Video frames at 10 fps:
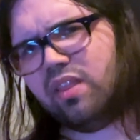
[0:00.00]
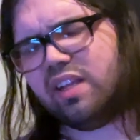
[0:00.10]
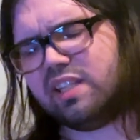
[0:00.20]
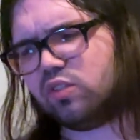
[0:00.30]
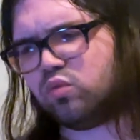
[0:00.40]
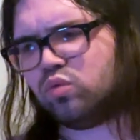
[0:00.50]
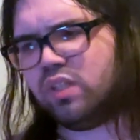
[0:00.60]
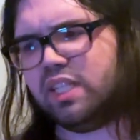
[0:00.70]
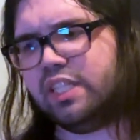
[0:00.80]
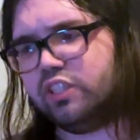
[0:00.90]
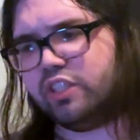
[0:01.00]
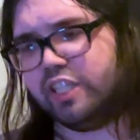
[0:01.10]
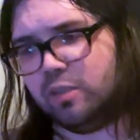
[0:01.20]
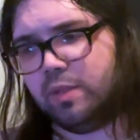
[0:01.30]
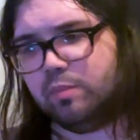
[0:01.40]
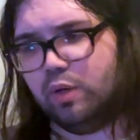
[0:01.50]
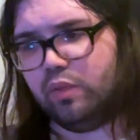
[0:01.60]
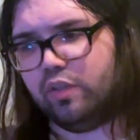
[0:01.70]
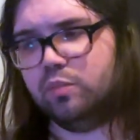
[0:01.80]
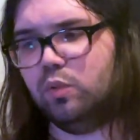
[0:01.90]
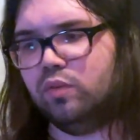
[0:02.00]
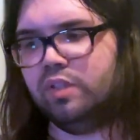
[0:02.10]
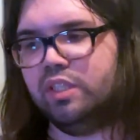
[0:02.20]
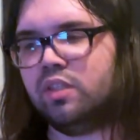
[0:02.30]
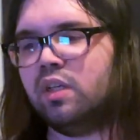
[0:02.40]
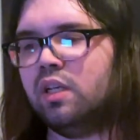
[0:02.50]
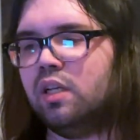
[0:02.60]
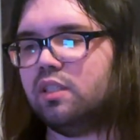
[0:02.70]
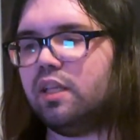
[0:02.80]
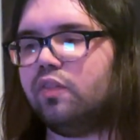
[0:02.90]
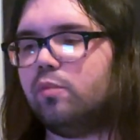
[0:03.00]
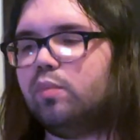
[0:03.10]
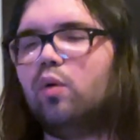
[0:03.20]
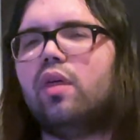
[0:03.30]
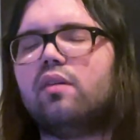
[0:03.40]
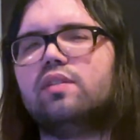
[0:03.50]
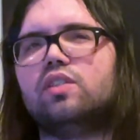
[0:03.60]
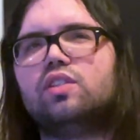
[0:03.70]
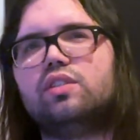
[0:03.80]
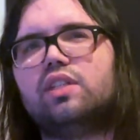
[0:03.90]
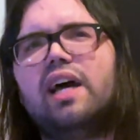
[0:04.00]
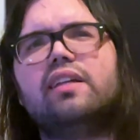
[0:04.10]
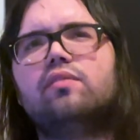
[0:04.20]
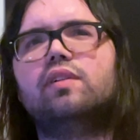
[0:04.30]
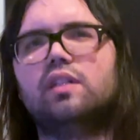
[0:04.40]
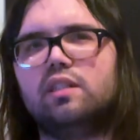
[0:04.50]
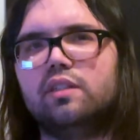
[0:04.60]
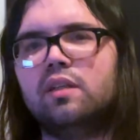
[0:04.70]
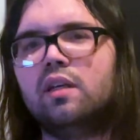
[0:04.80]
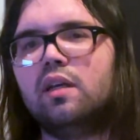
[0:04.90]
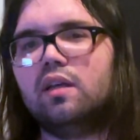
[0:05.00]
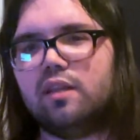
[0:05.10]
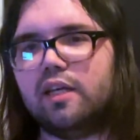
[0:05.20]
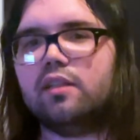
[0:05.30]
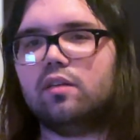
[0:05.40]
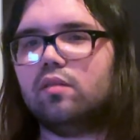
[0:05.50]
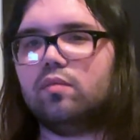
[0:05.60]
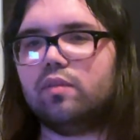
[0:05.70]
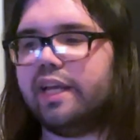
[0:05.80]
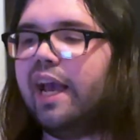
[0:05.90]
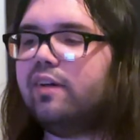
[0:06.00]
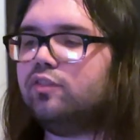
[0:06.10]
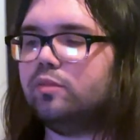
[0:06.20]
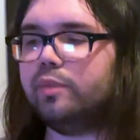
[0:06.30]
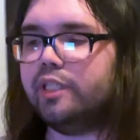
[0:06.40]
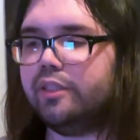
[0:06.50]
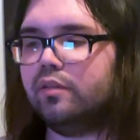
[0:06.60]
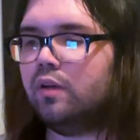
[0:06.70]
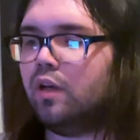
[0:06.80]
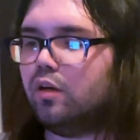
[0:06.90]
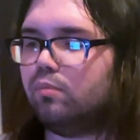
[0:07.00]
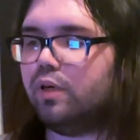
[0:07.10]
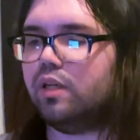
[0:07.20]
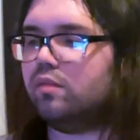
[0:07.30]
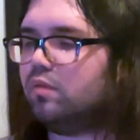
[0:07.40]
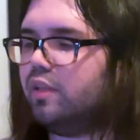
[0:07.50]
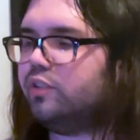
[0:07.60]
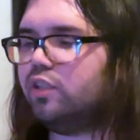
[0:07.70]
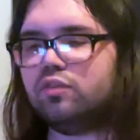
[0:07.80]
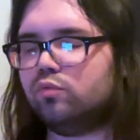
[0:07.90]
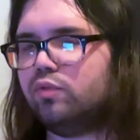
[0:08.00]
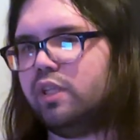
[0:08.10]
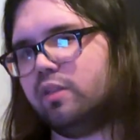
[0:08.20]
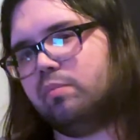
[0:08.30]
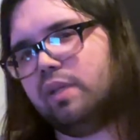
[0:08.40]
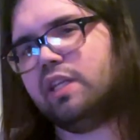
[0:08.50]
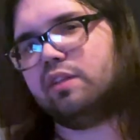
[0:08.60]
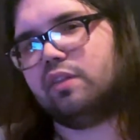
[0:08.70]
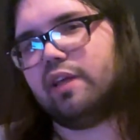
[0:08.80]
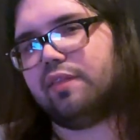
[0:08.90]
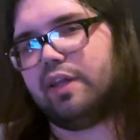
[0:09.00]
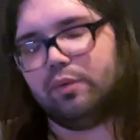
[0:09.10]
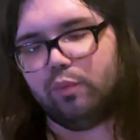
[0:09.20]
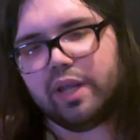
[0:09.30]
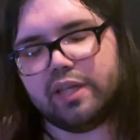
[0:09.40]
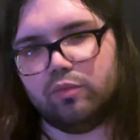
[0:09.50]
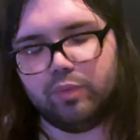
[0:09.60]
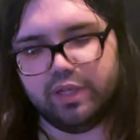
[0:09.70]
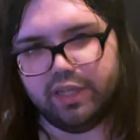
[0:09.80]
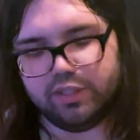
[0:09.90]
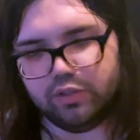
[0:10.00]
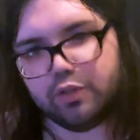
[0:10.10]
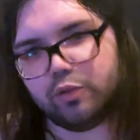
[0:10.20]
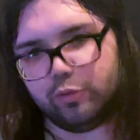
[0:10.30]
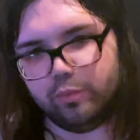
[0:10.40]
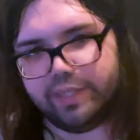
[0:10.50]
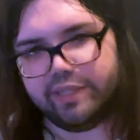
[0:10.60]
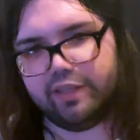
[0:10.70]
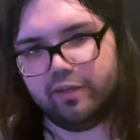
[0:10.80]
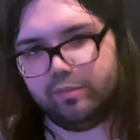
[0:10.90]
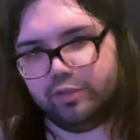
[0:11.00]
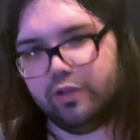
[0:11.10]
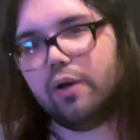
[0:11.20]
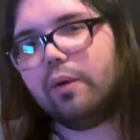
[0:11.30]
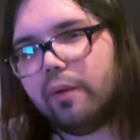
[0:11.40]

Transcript: thing that's really interesting about both these movies is that they both have a side villain that they have to beat, but that doesn't really mean that they win when they do beat them, you know?